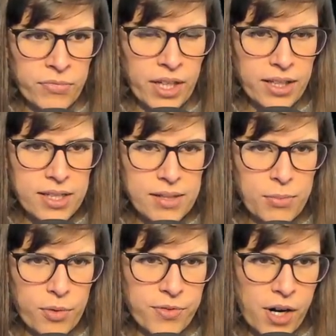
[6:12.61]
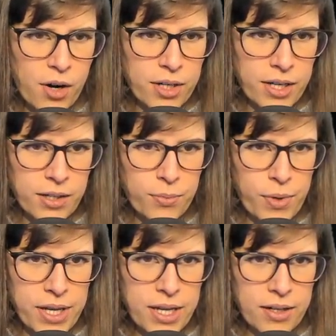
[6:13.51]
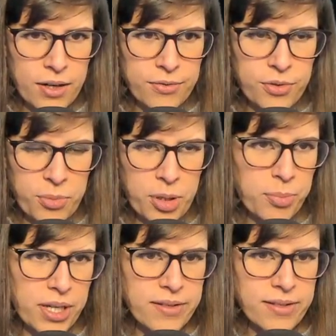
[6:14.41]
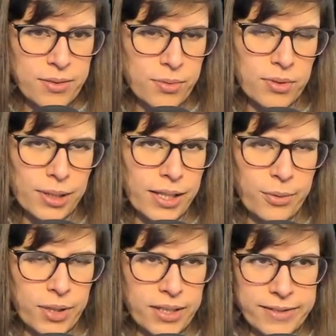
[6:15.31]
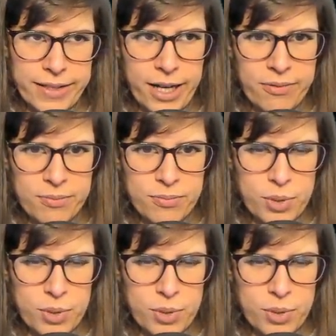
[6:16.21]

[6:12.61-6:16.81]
I guess I'm not far away enough from my base to allow that to happen,